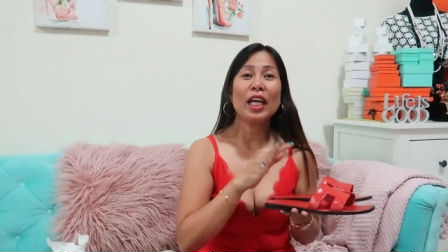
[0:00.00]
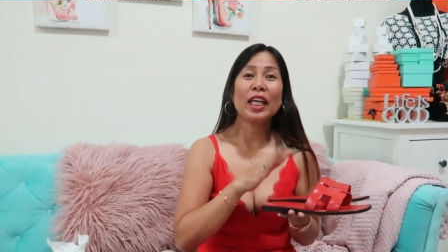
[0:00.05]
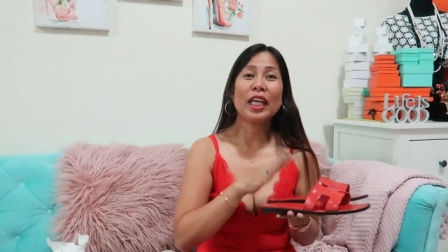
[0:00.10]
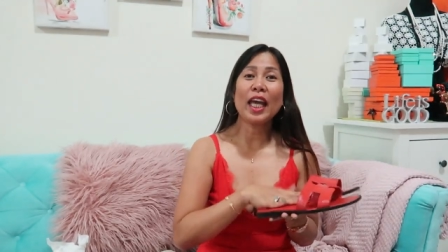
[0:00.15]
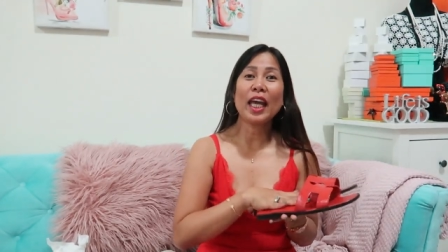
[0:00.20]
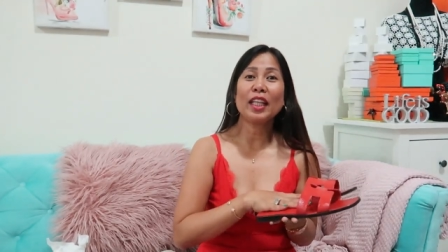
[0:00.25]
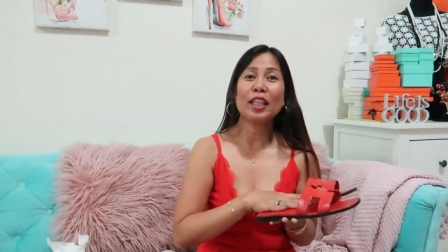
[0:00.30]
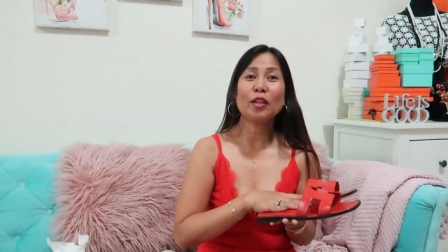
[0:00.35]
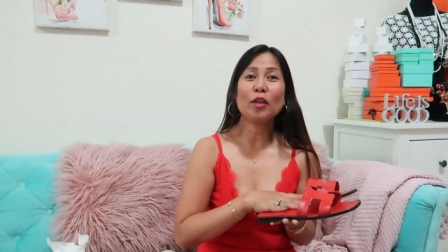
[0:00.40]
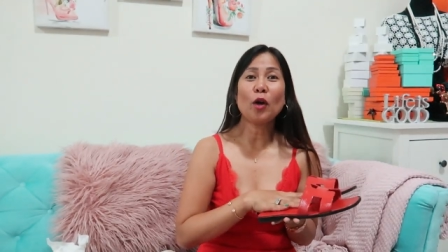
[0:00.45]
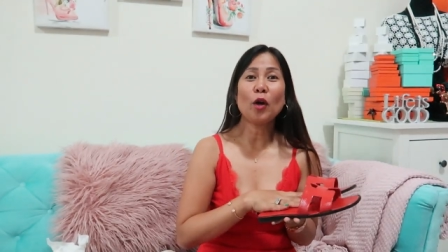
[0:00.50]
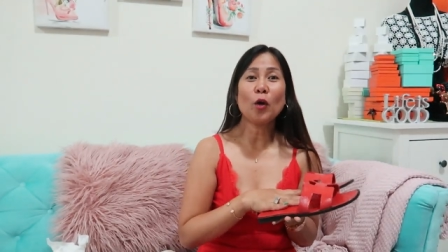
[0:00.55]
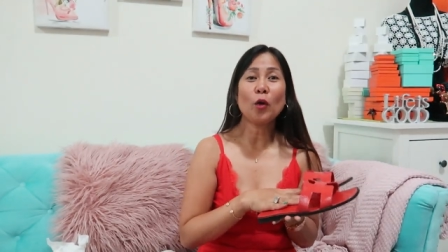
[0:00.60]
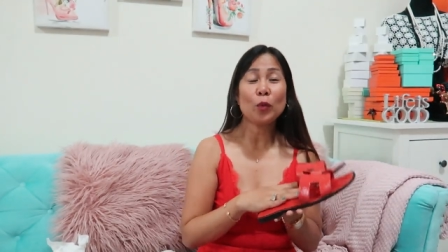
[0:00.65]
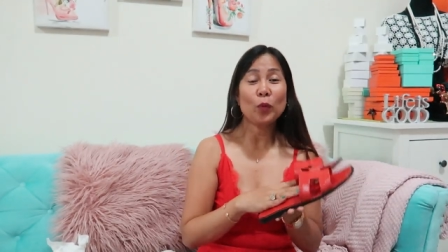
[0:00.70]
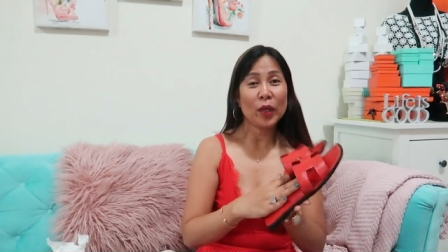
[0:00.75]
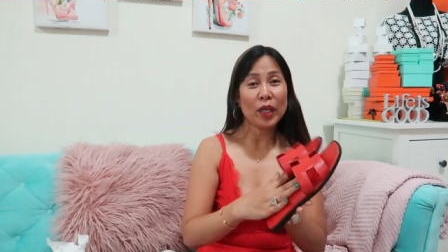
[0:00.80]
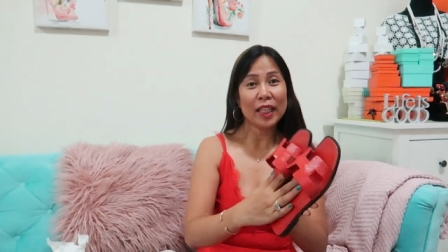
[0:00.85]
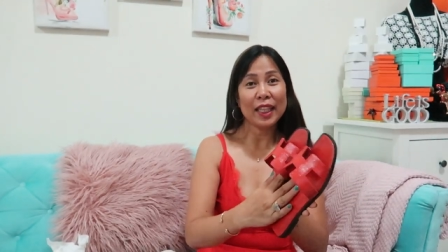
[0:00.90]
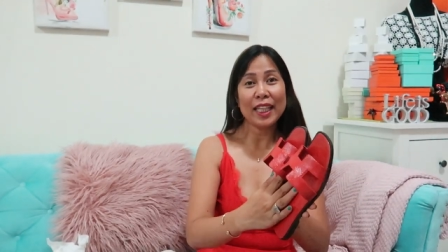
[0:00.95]
can
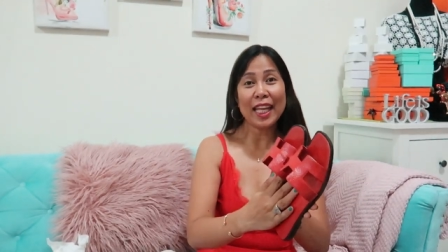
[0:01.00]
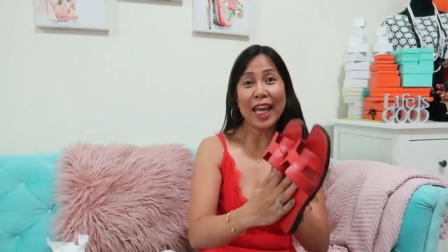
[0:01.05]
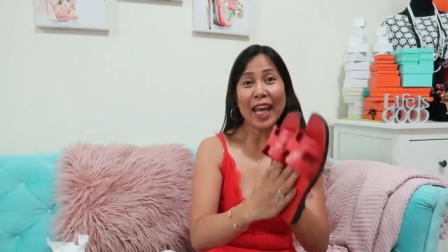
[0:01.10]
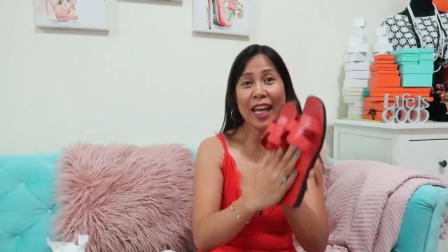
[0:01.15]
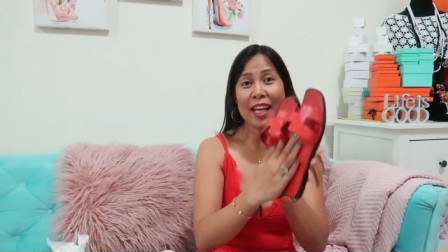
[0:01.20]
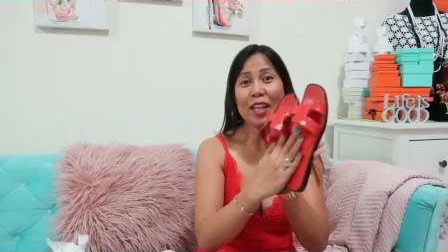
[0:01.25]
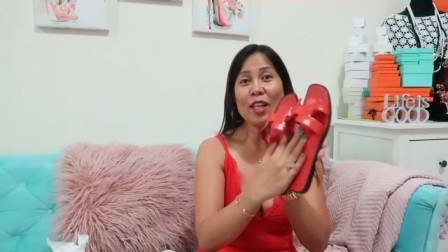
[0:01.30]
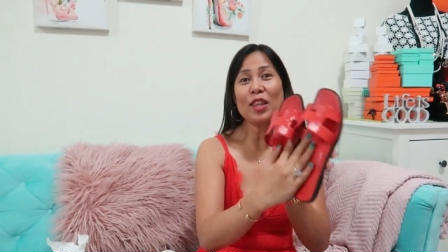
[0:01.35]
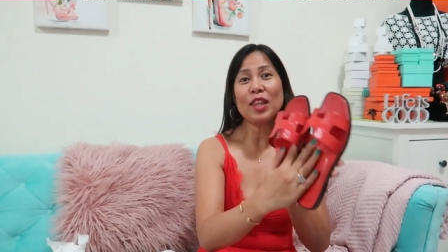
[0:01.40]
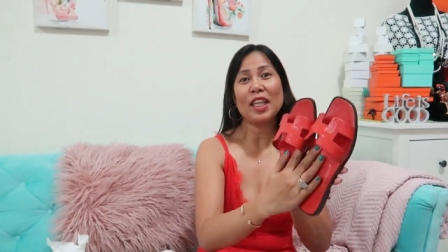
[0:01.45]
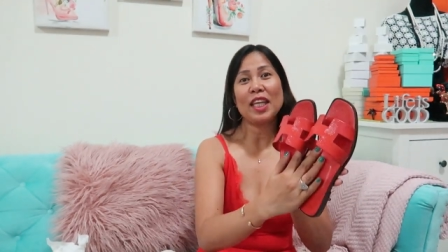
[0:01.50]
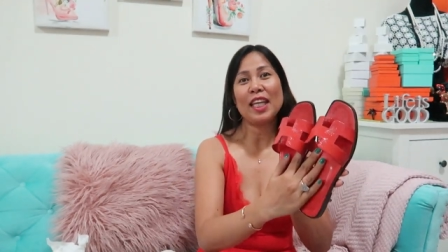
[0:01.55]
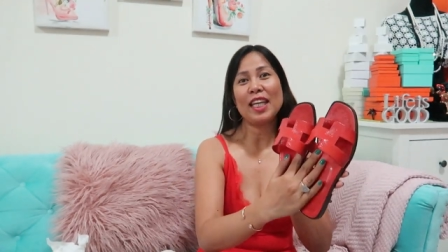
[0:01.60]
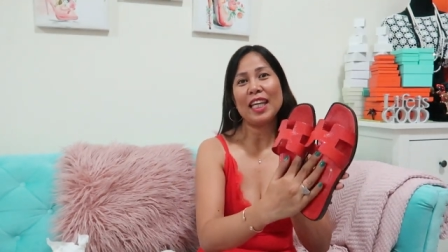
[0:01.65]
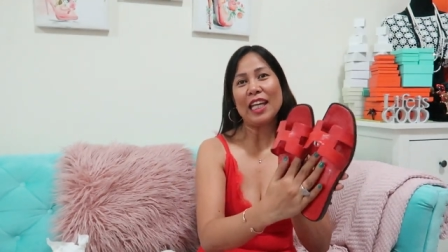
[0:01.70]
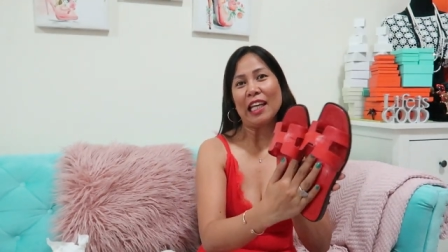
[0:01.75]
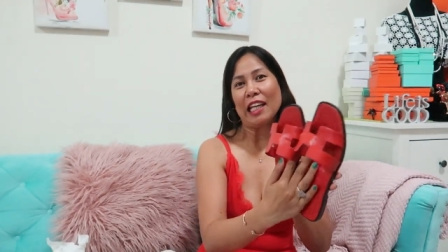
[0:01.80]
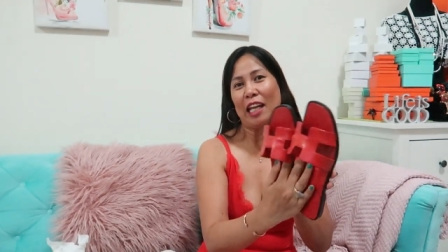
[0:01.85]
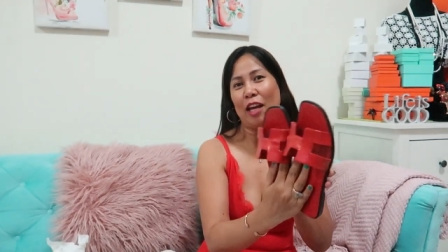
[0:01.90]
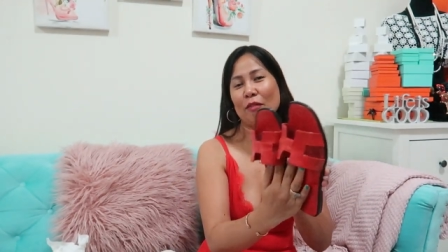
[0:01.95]
go with
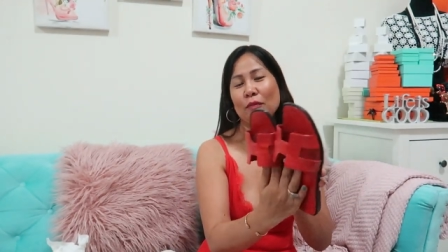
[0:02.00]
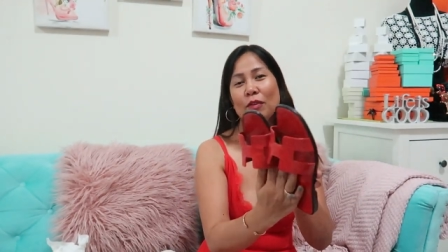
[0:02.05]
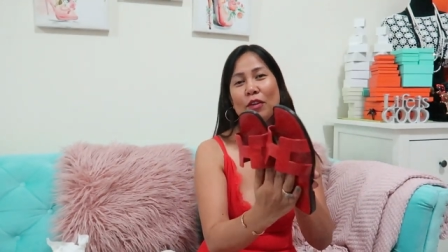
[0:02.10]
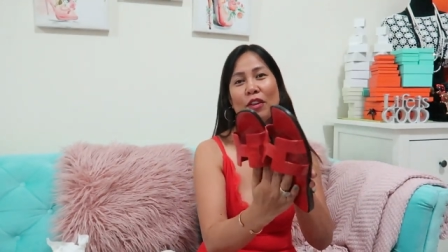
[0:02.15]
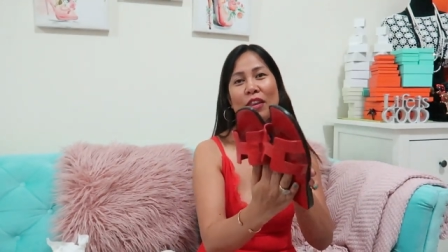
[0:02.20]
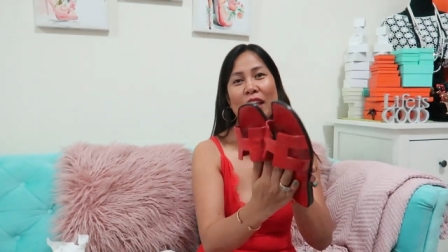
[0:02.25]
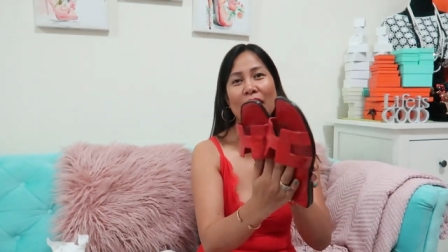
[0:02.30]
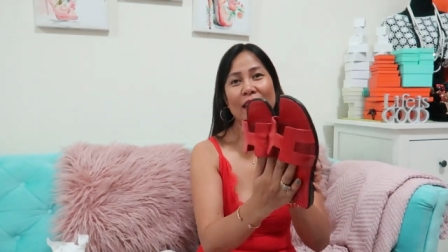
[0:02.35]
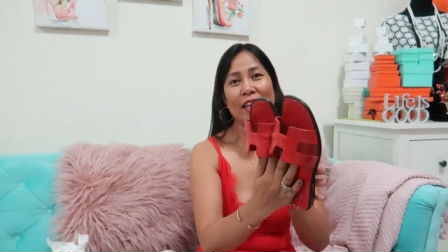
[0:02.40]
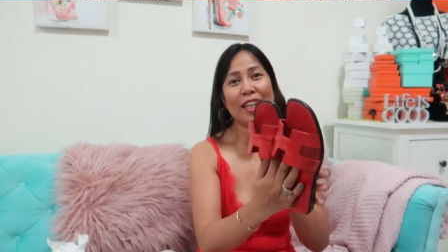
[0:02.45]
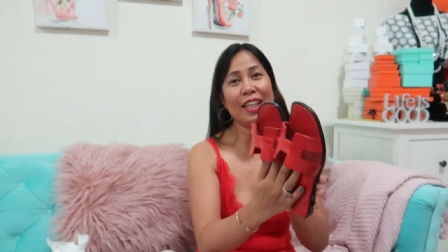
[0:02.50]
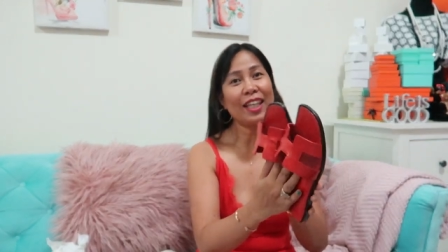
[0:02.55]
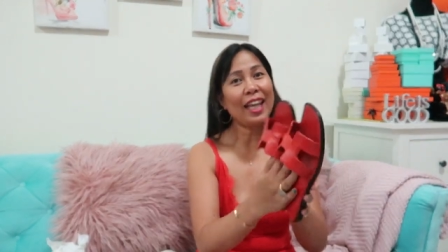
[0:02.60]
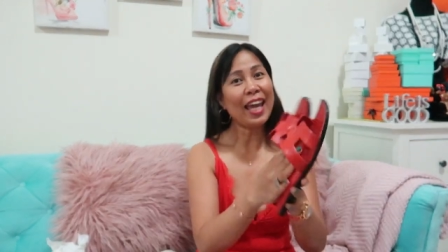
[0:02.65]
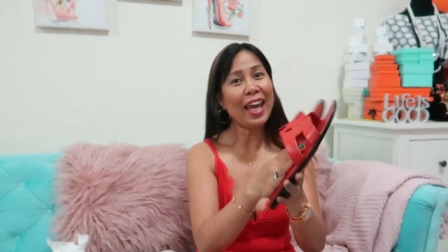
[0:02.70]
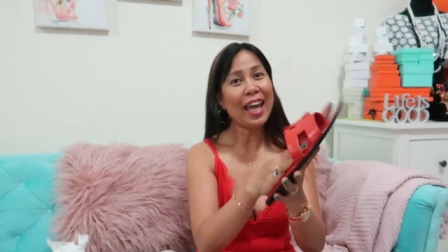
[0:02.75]
anything and everything